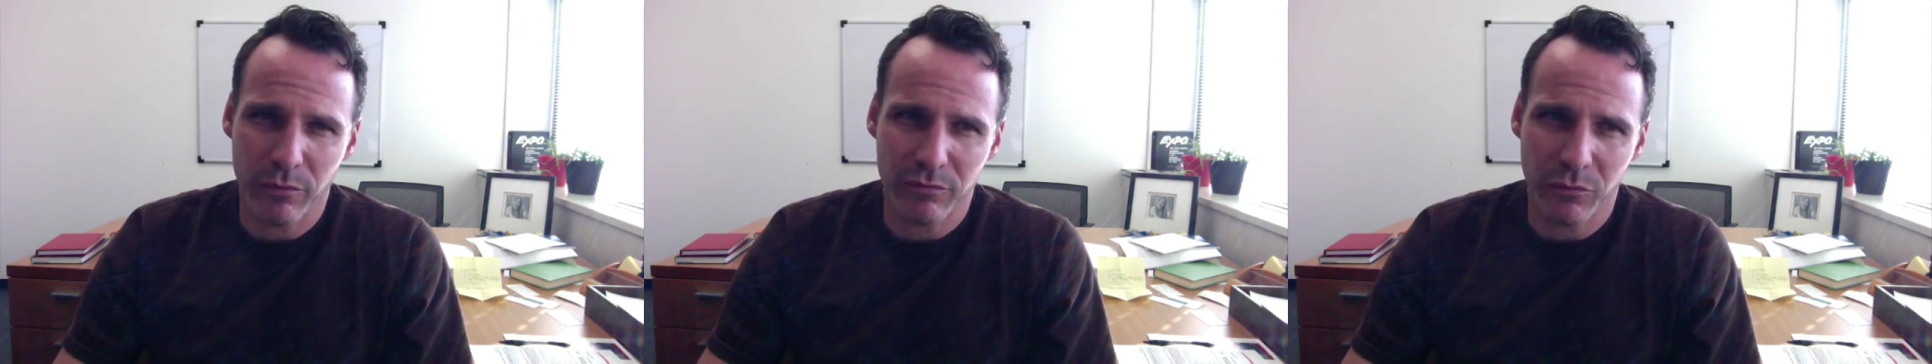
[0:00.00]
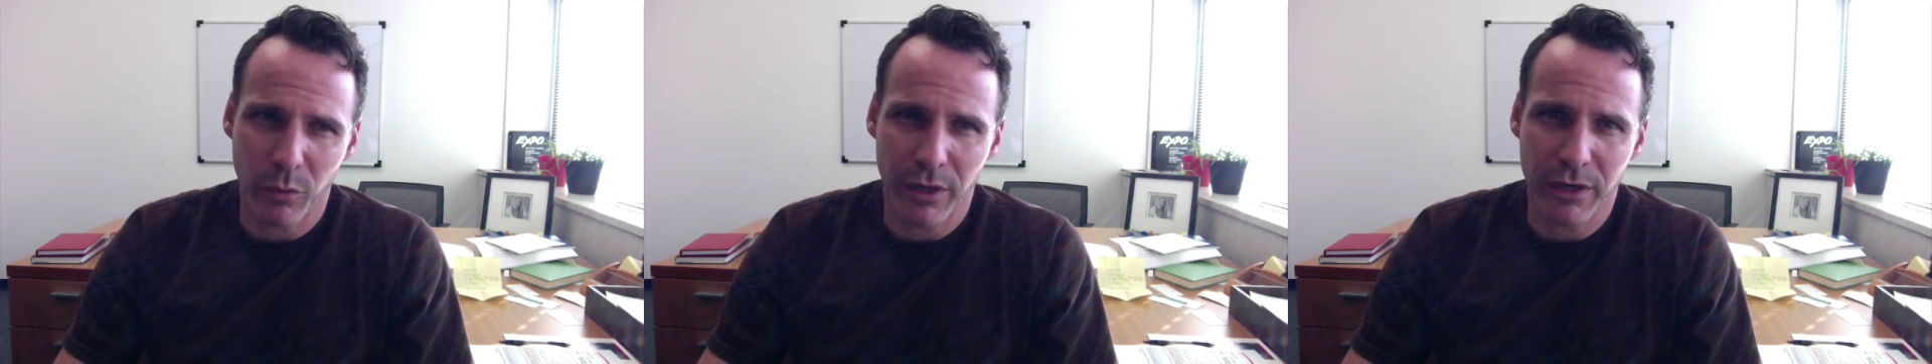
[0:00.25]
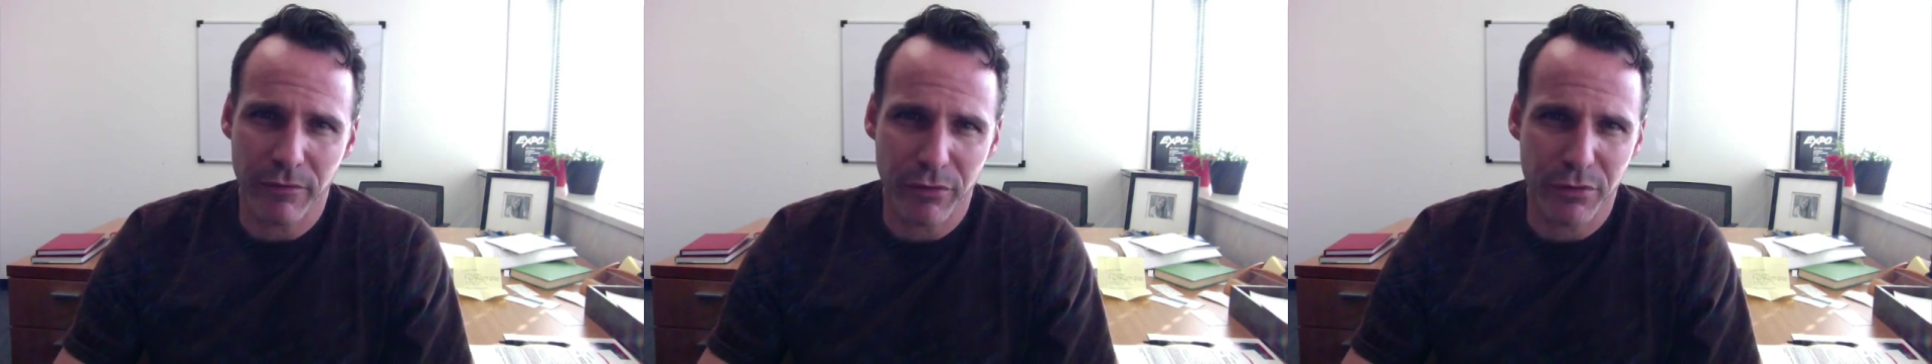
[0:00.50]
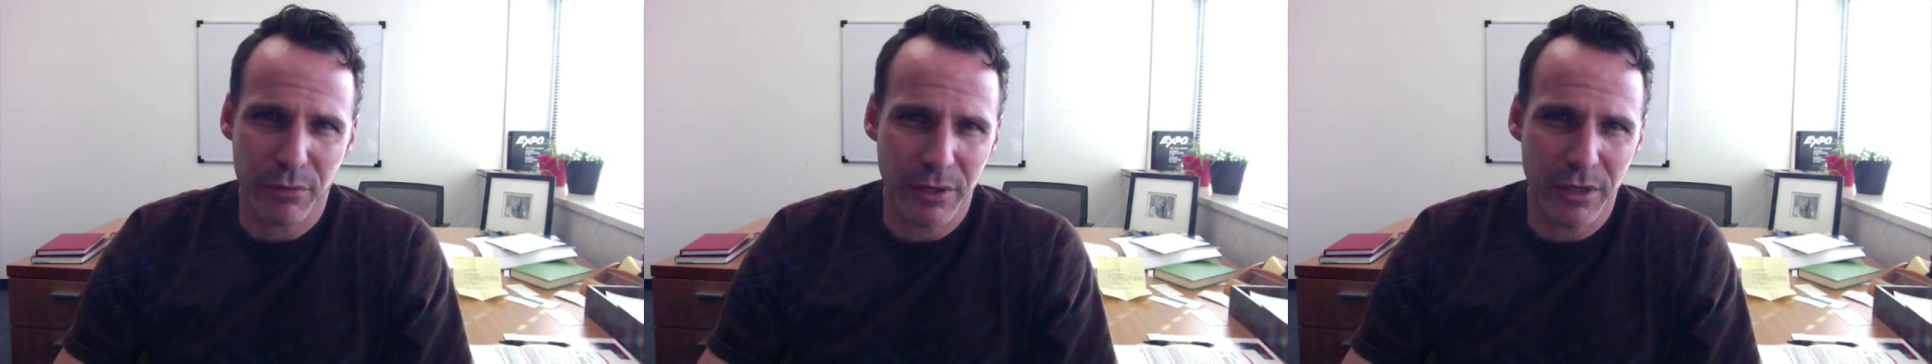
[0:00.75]
one of
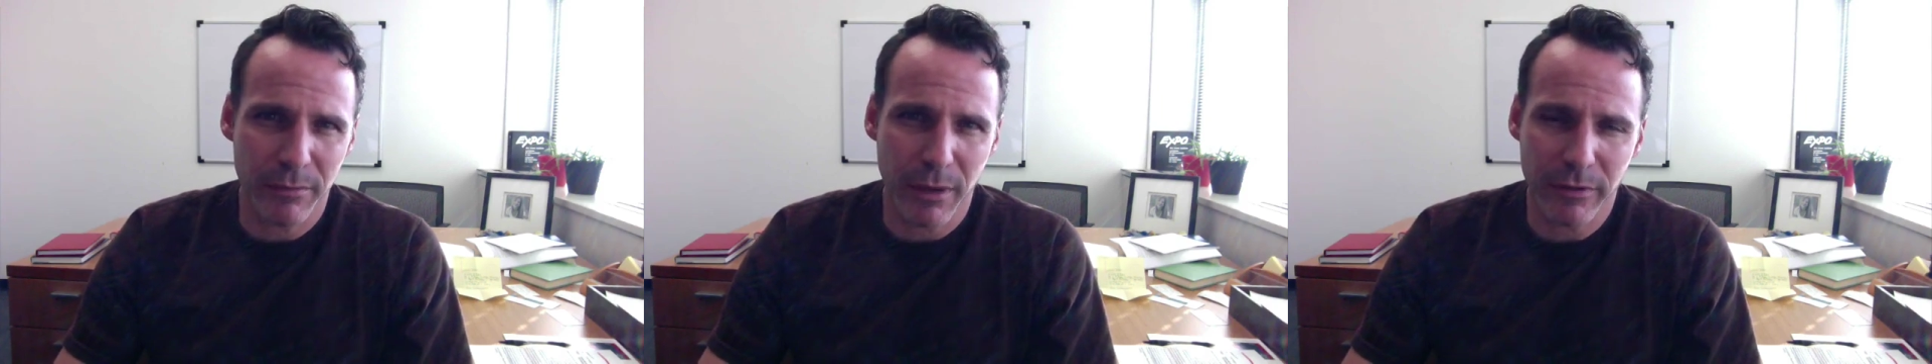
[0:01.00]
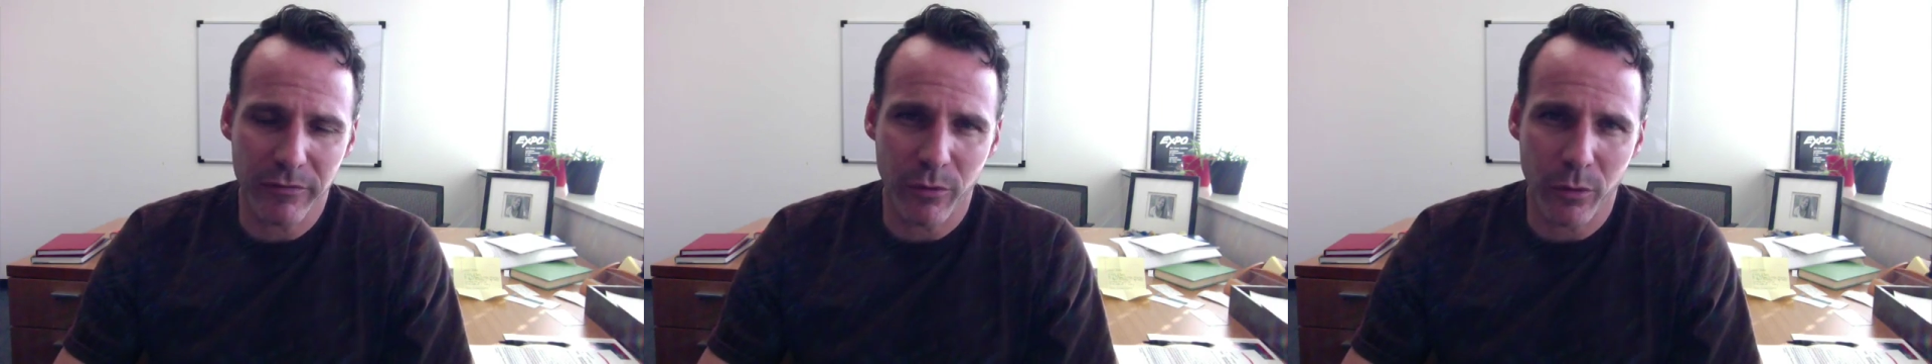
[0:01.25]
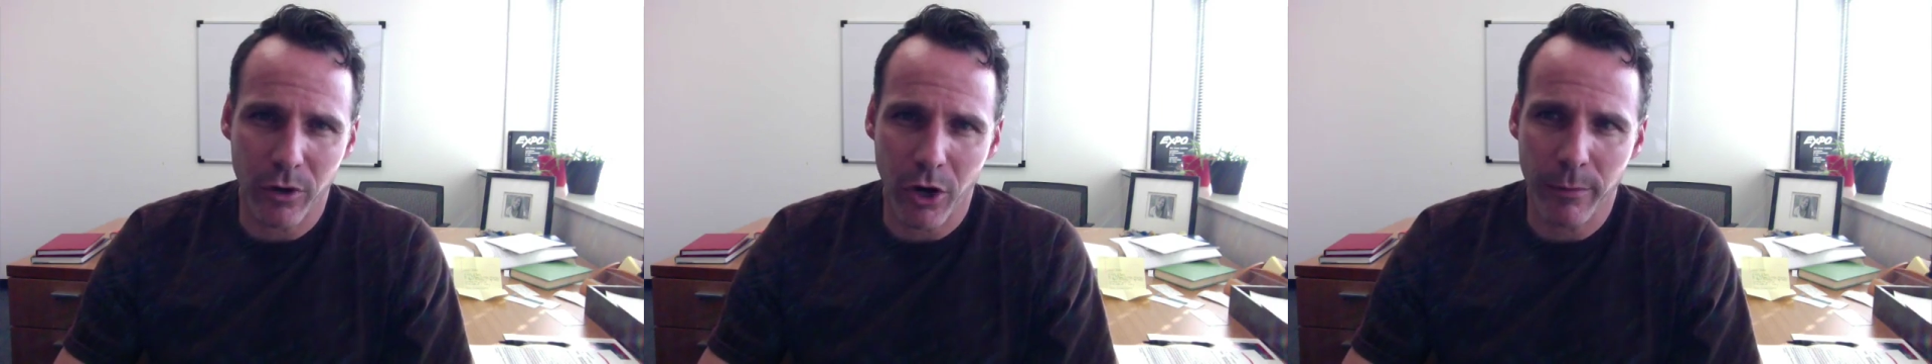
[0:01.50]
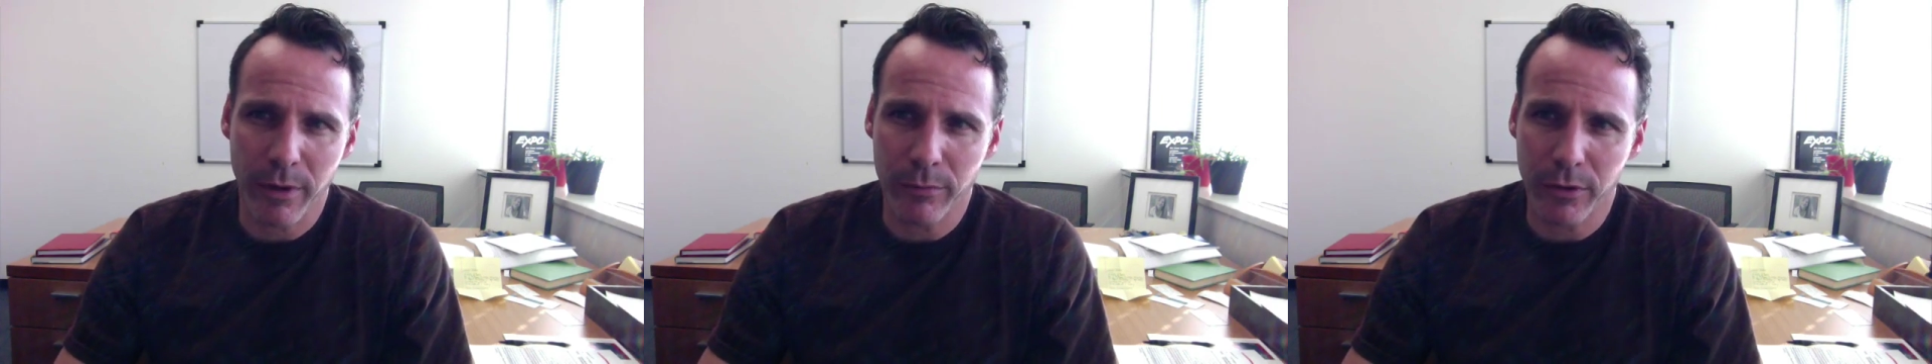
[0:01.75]
3, maybe 4
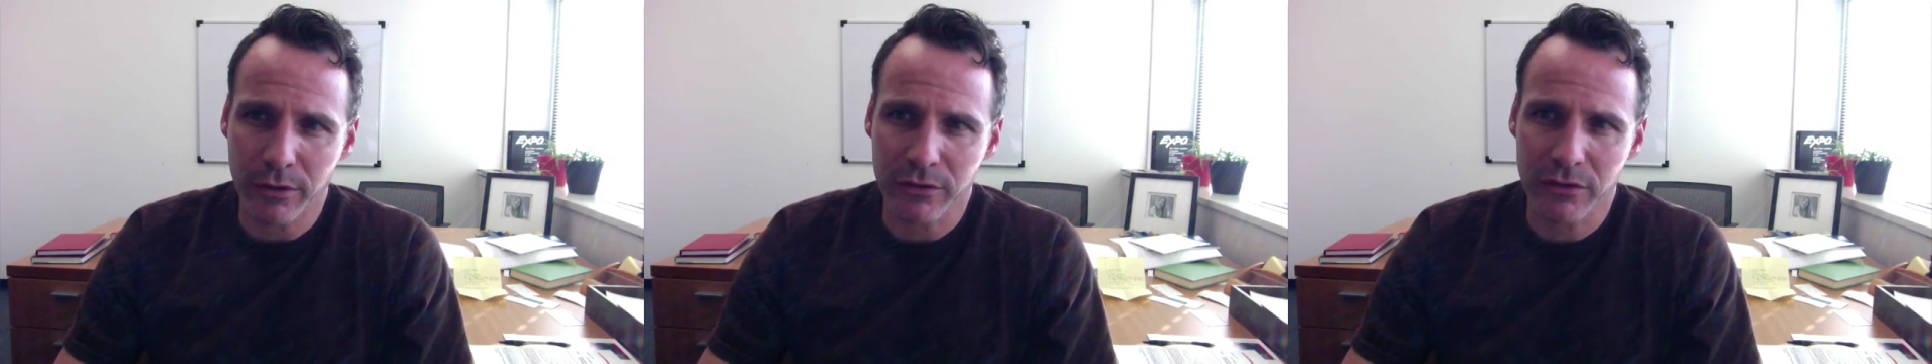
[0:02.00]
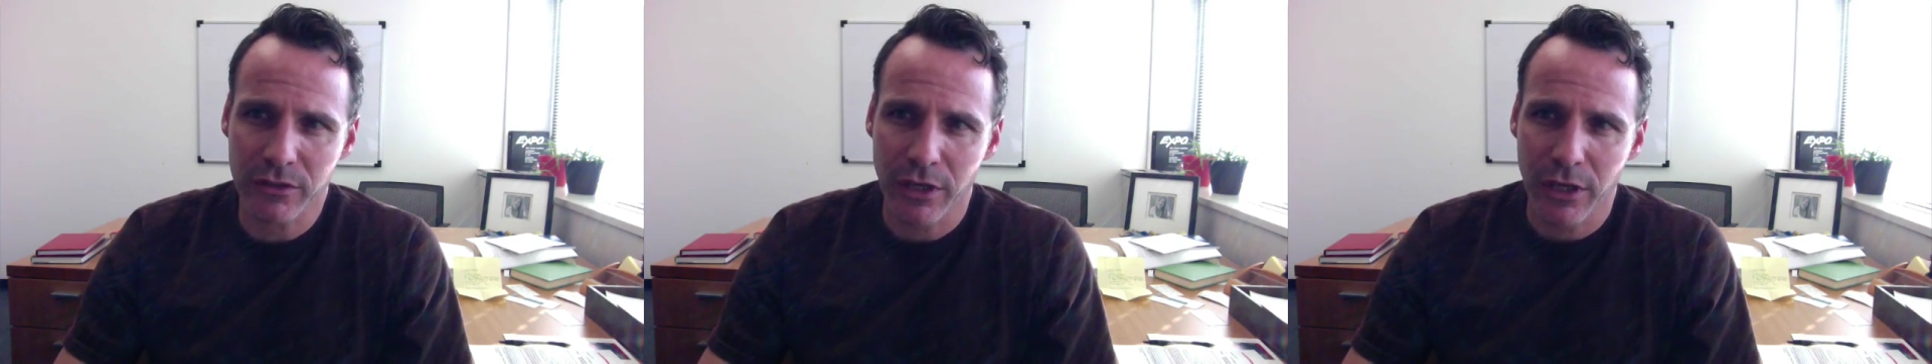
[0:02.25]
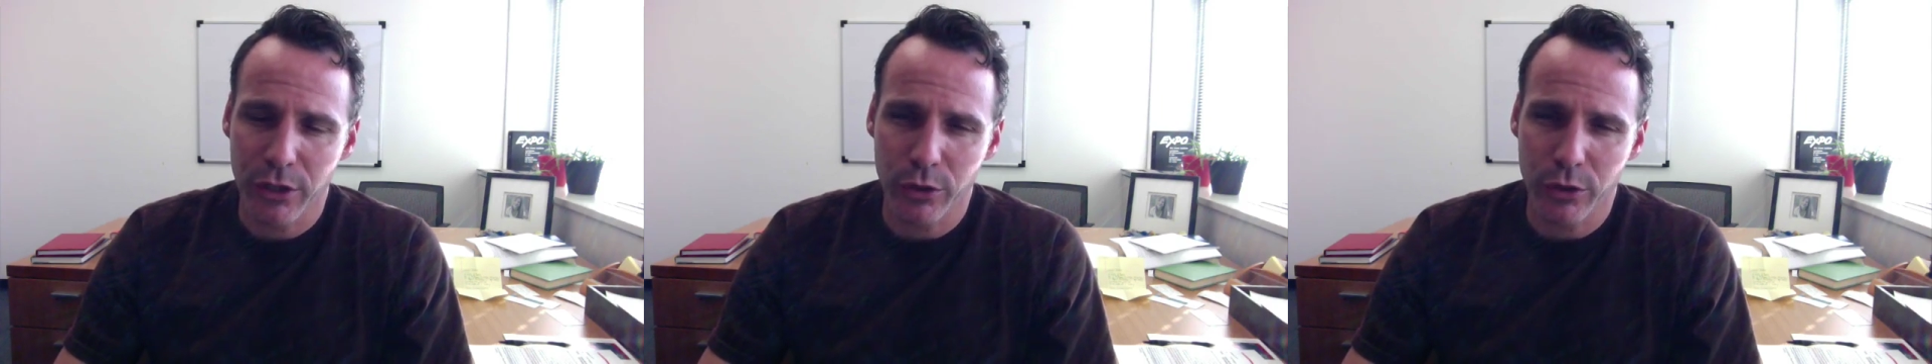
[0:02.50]
army books,